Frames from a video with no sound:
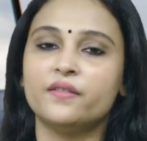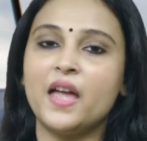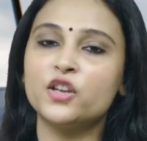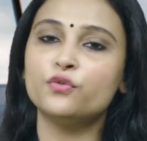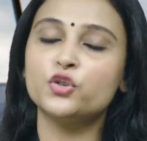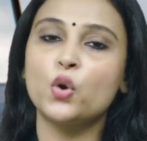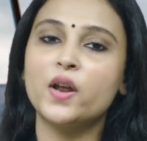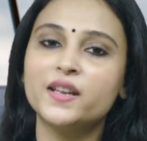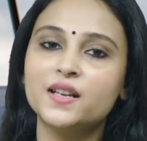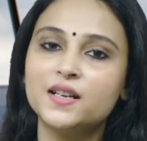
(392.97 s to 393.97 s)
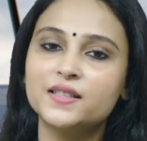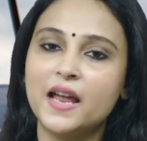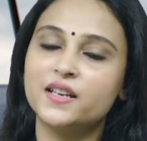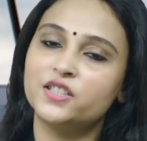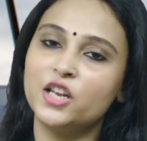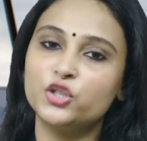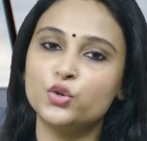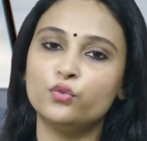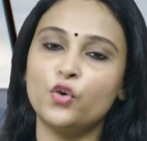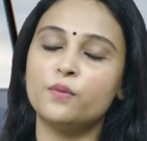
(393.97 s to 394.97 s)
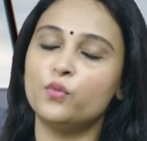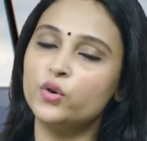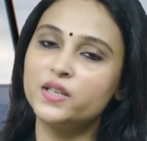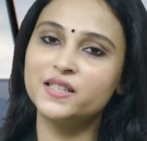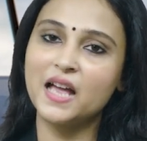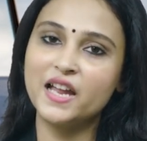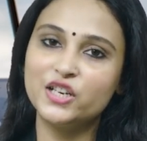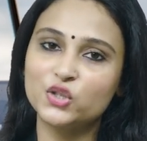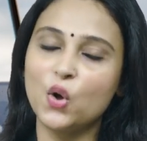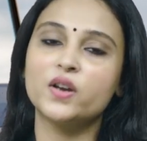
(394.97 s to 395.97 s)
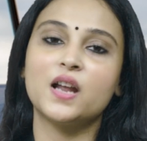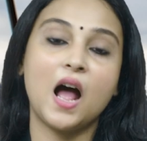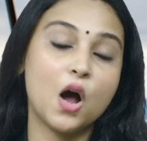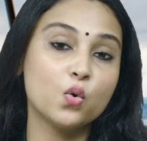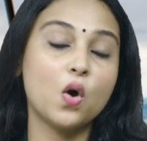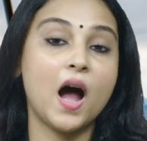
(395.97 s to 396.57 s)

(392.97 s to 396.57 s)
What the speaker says: Thank you for joining us, and stay tuned for more insights on how